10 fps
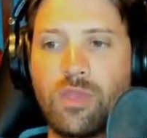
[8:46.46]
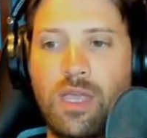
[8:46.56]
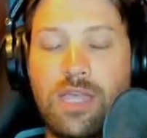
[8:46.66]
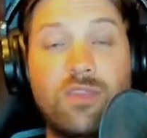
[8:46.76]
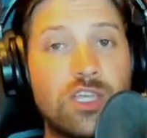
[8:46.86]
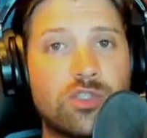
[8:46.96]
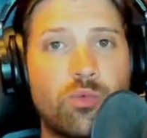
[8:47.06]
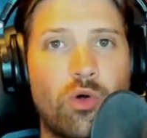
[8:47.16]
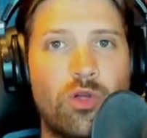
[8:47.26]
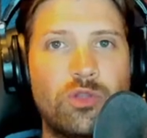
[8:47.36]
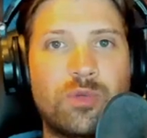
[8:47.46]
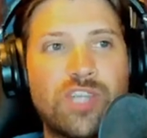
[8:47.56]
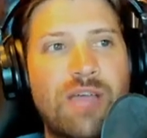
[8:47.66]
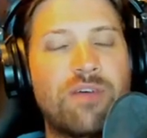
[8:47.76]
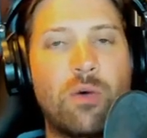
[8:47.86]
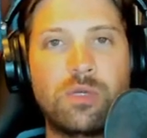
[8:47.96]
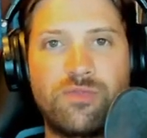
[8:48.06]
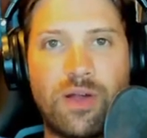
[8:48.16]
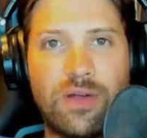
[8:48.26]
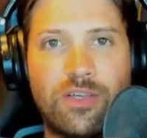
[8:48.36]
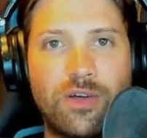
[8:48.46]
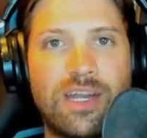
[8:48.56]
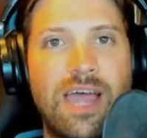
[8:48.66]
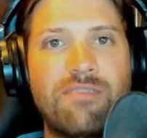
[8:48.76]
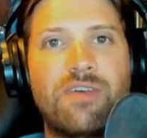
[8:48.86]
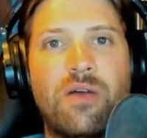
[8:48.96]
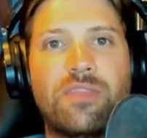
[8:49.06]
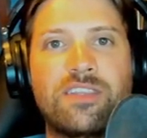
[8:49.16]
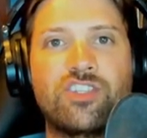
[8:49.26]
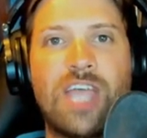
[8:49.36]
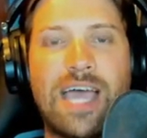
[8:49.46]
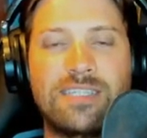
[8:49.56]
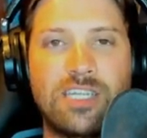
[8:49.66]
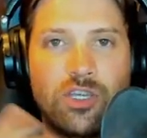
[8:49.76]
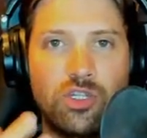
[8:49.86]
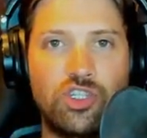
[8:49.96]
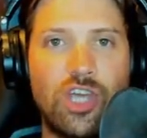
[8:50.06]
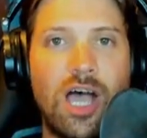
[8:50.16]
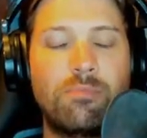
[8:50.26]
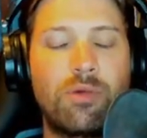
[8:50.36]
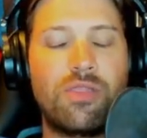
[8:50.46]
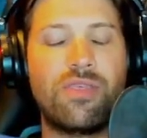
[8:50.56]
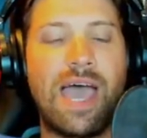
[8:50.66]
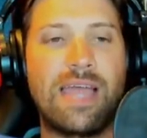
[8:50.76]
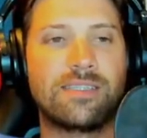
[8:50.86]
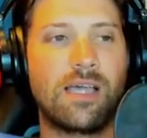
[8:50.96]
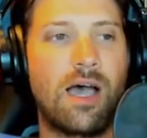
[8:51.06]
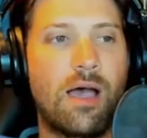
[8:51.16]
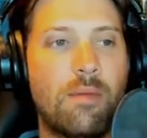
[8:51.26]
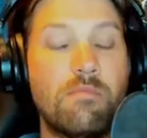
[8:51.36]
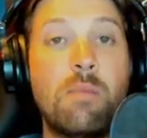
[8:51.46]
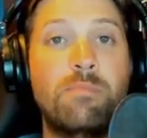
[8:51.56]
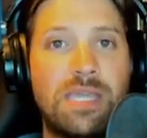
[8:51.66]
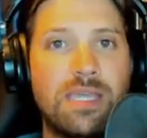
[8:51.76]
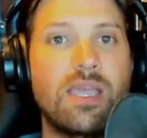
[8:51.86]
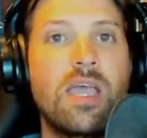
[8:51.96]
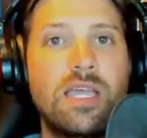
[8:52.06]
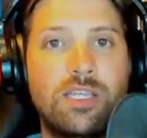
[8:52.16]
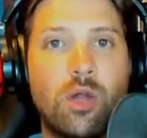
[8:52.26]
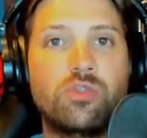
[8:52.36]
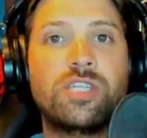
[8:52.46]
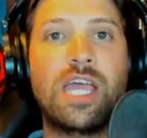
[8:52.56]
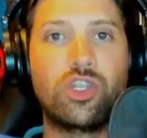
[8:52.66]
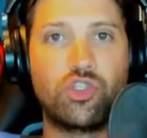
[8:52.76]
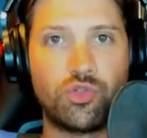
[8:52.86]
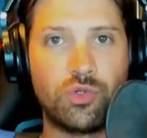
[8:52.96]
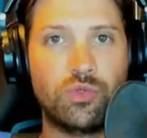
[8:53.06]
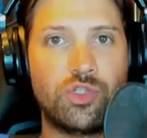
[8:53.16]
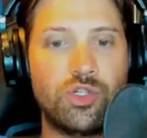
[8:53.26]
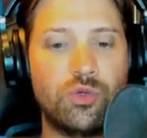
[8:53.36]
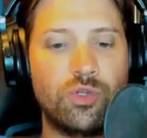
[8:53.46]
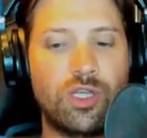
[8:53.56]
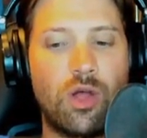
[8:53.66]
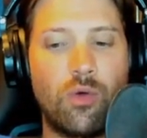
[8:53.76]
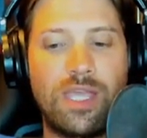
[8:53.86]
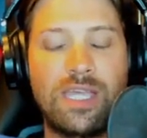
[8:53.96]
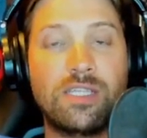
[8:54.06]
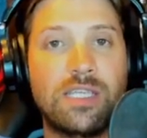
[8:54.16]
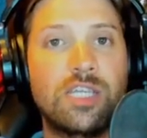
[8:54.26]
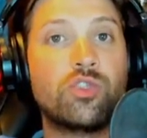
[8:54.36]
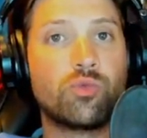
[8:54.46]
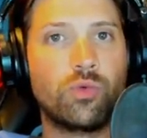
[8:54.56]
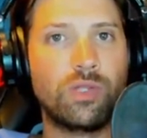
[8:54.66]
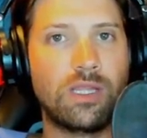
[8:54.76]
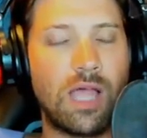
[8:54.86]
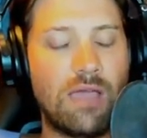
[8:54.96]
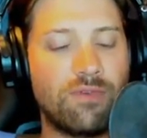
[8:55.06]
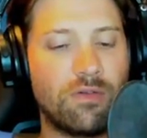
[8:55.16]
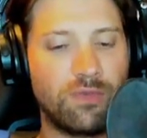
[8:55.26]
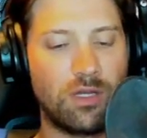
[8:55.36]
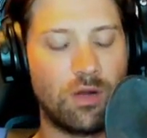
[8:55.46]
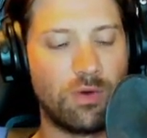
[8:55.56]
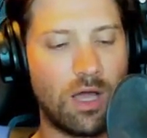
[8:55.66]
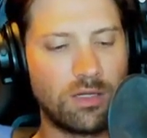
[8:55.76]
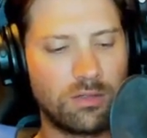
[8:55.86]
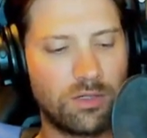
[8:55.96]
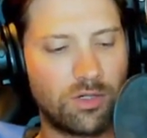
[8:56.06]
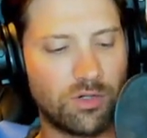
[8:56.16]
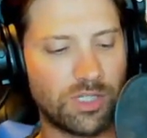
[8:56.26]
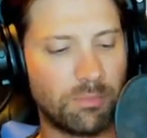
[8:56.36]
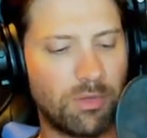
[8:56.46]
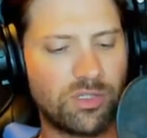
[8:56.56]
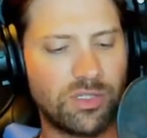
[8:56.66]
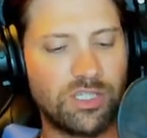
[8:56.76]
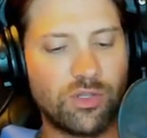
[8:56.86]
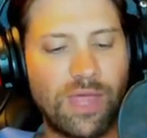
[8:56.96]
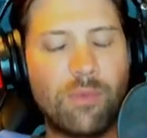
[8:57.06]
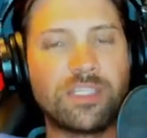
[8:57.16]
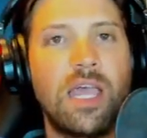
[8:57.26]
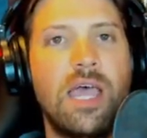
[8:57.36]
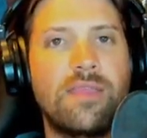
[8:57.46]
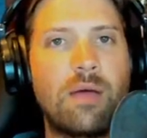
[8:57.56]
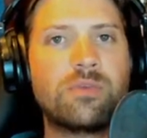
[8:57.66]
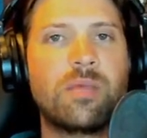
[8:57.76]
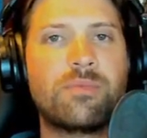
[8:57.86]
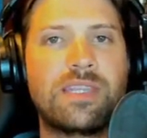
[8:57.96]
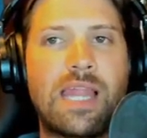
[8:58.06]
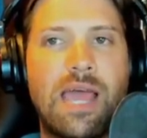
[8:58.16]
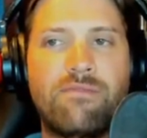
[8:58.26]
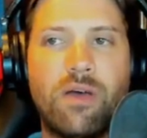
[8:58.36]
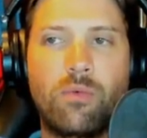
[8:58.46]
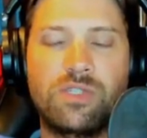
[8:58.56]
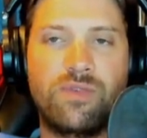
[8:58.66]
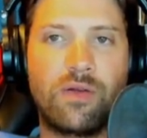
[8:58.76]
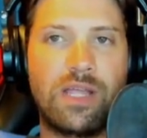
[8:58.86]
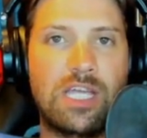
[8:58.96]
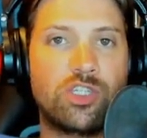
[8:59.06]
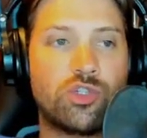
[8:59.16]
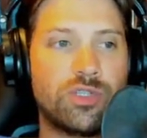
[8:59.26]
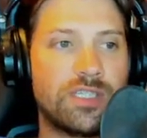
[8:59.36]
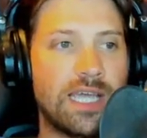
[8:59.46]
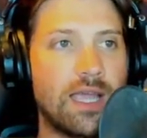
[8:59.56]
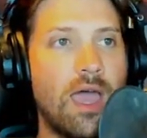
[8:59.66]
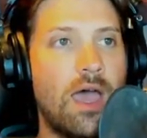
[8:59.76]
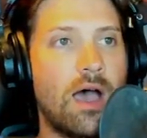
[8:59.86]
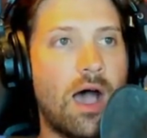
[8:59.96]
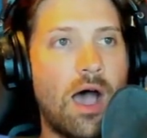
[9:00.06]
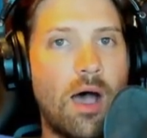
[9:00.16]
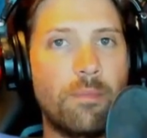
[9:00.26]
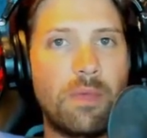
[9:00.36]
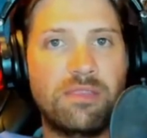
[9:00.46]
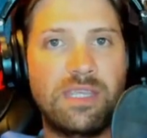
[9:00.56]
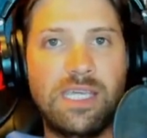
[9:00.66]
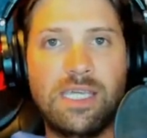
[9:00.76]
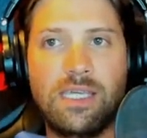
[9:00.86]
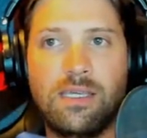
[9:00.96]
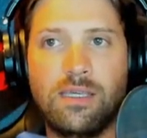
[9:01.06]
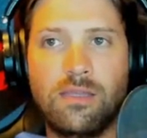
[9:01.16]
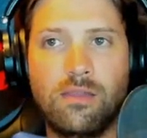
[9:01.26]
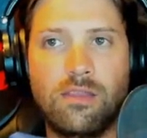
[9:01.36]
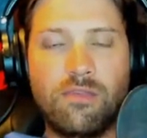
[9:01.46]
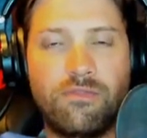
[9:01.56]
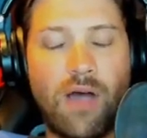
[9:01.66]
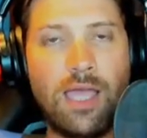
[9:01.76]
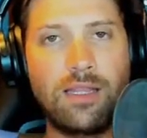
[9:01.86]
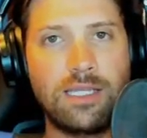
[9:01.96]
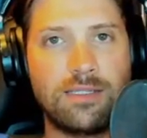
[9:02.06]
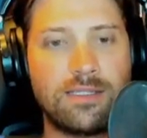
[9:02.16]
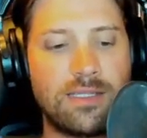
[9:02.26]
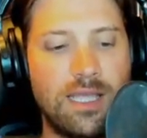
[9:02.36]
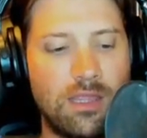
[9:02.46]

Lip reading: in this world, which I felt was very good, and I felt that Shad did a good job with that, being, you know, staying true to, you know, his rule in life of, you know, not cursing personally. So that was something that I felt was very interesting. The violence in